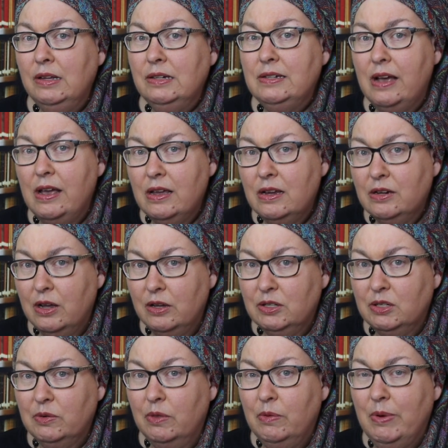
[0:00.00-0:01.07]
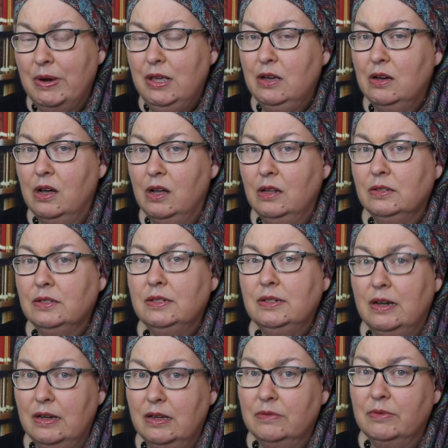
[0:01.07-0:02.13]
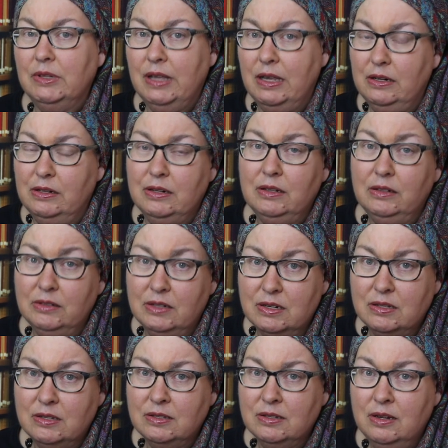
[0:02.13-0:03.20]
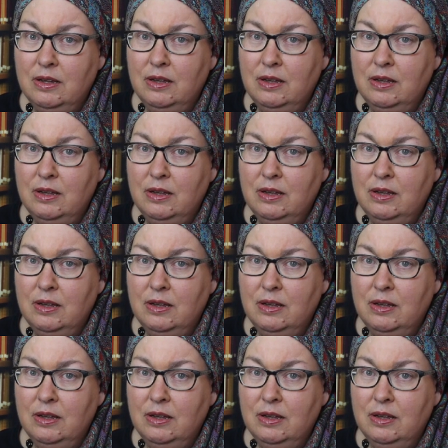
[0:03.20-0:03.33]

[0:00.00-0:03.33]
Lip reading: diagnosed with what he calls diet-related illness,